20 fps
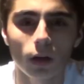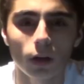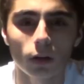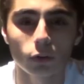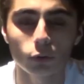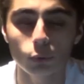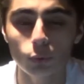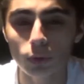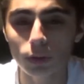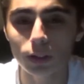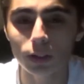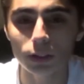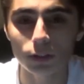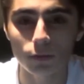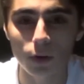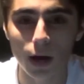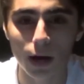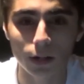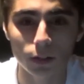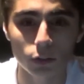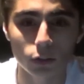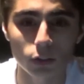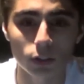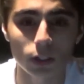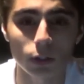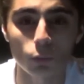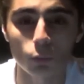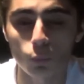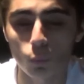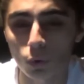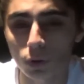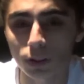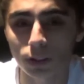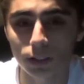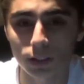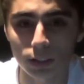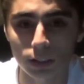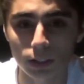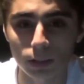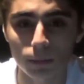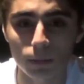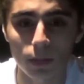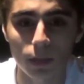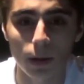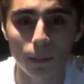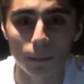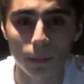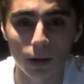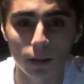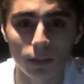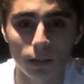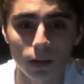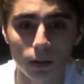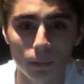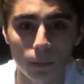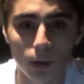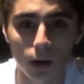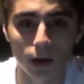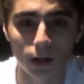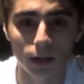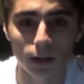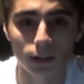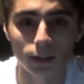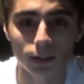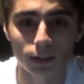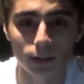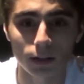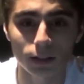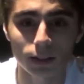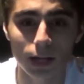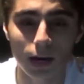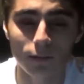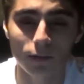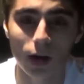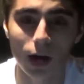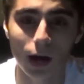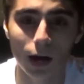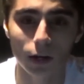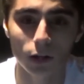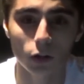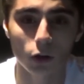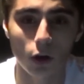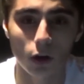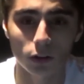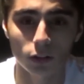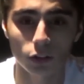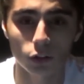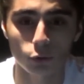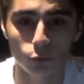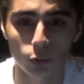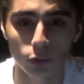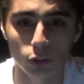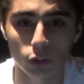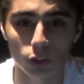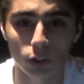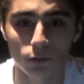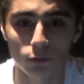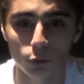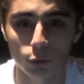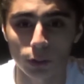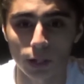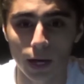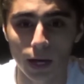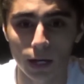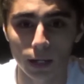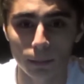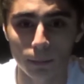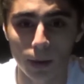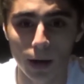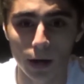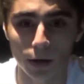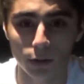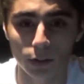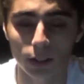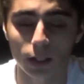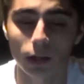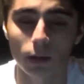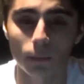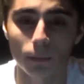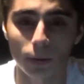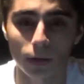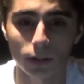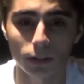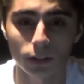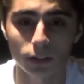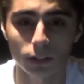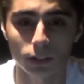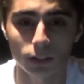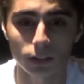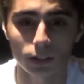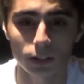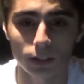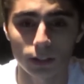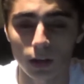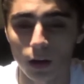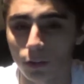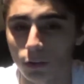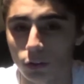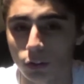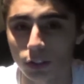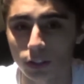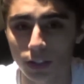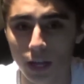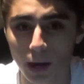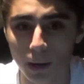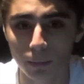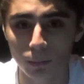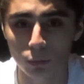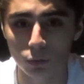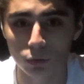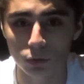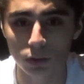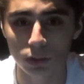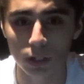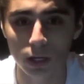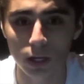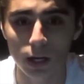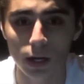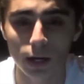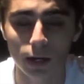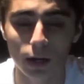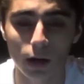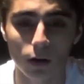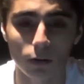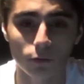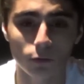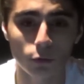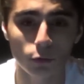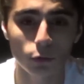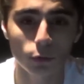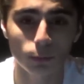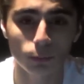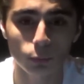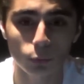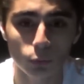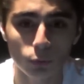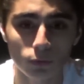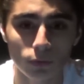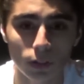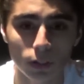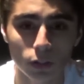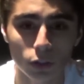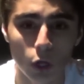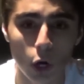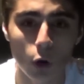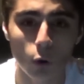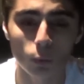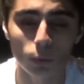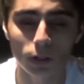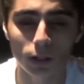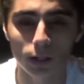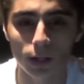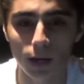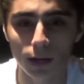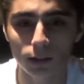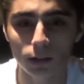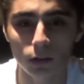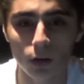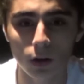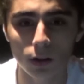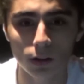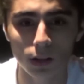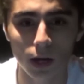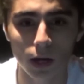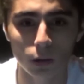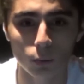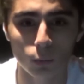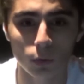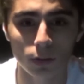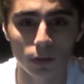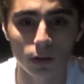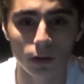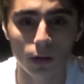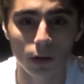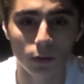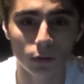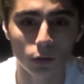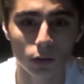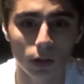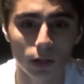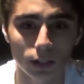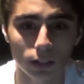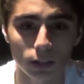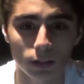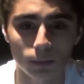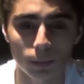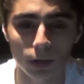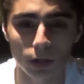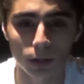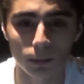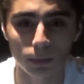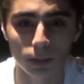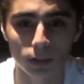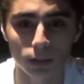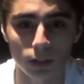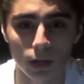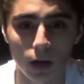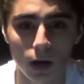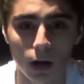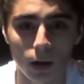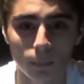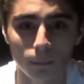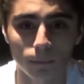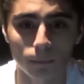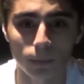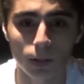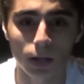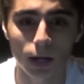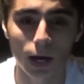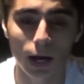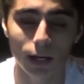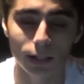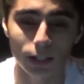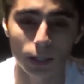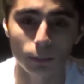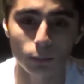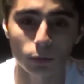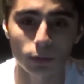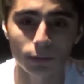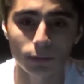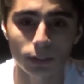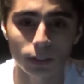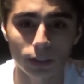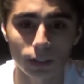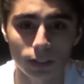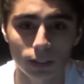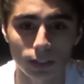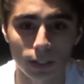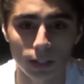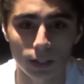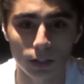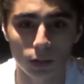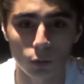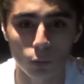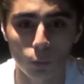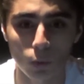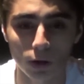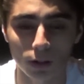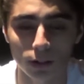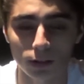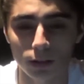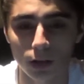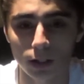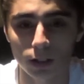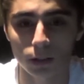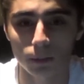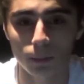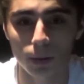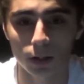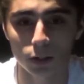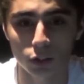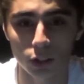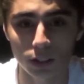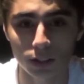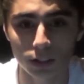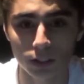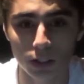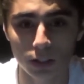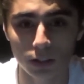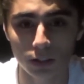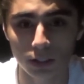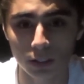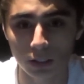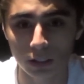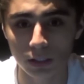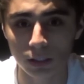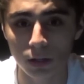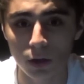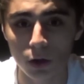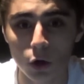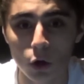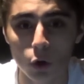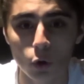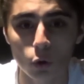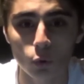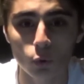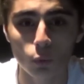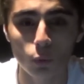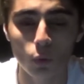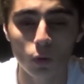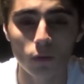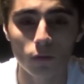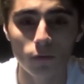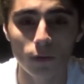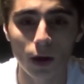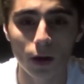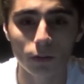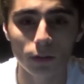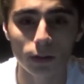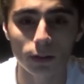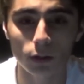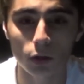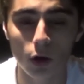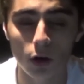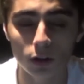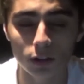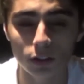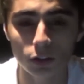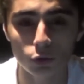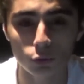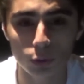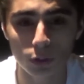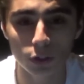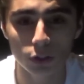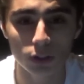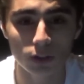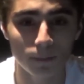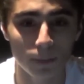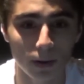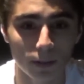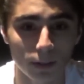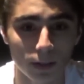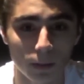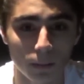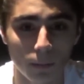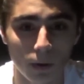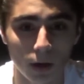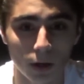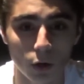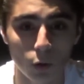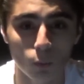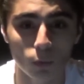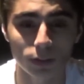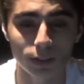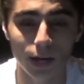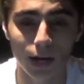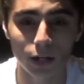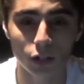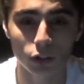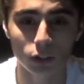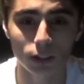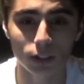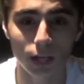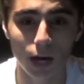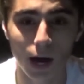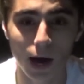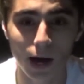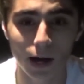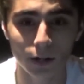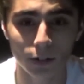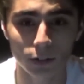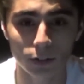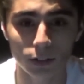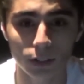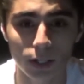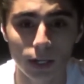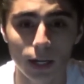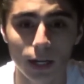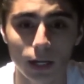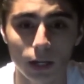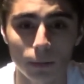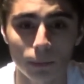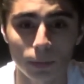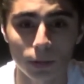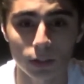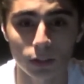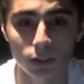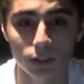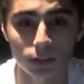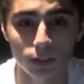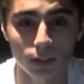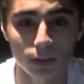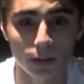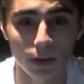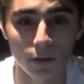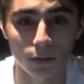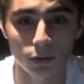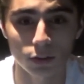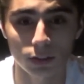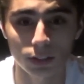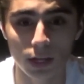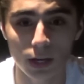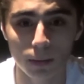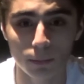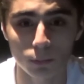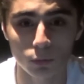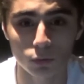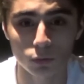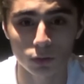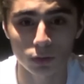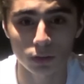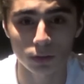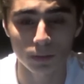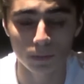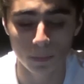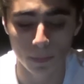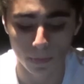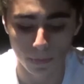Due to these factors, it would seem that benthic mud does have a higher concentration of organic matter in comparison to the other samples. Now, to further prove this, we connected online with another experiment, as I previously stated, the one conducted by Jessica Lee, who found that the concentration of benthic mud was actually higher in comparison to the other samples.